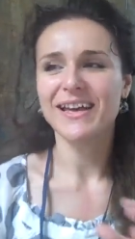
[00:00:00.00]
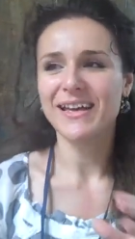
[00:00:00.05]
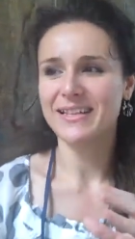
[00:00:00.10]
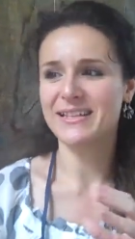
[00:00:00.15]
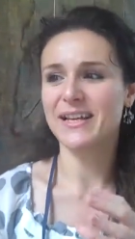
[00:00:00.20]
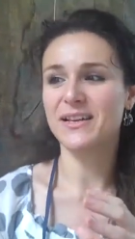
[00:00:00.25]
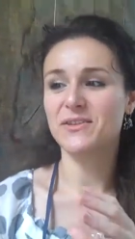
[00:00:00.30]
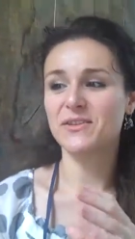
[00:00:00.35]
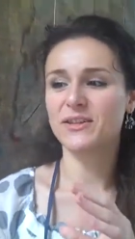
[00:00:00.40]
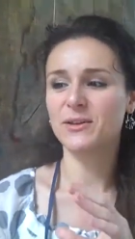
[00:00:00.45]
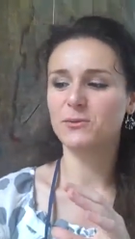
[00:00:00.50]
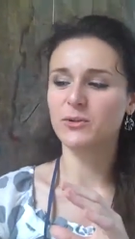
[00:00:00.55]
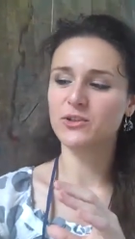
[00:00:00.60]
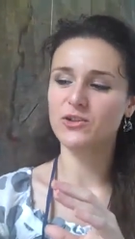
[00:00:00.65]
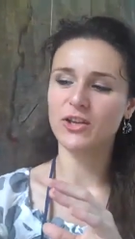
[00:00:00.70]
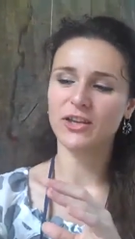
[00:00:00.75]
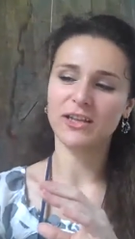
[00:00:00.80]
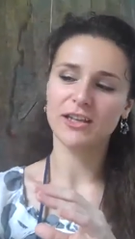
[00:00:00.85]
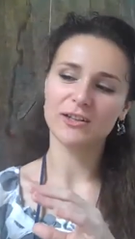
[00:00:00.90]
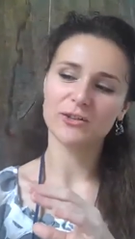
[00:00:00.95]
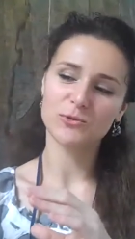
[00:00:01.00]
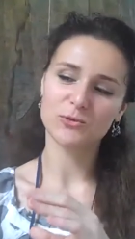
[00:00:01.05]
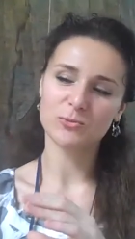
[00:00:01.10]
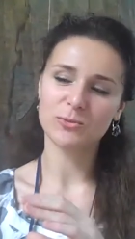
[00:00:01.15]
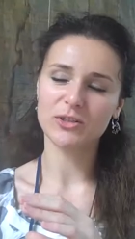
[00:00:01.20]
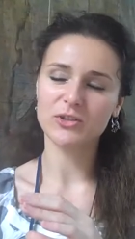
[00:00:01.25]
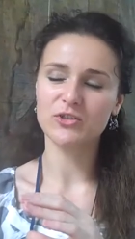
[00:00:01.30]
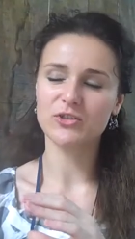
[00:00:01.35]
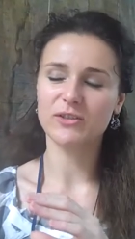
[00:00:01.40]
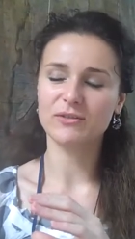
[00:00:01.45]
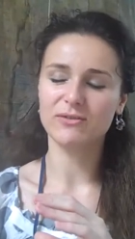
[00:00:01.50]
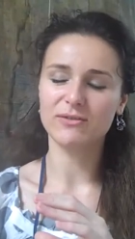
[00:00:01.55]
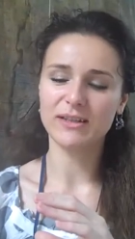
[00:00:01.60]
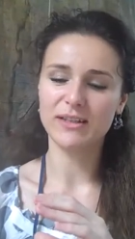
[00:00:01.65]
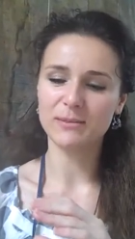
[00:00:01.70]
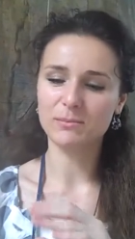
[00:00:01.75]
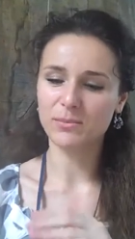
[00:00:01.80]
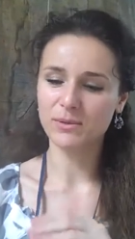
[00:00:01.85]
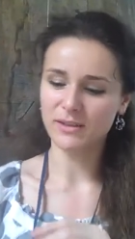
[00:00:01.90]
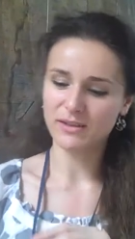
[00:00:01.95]
It's either they were checking too much the
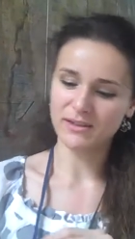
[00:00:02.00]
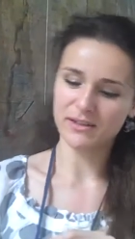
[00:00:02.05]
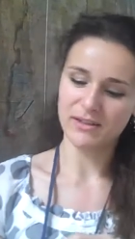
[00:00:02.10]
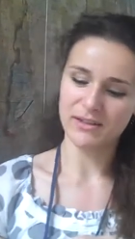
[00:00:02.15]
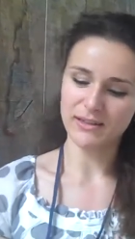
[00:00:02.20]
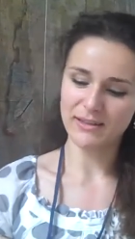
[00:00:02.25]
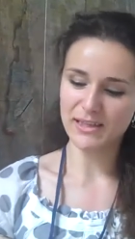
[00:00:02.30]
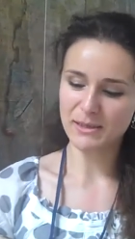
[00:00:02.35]
flip, uh,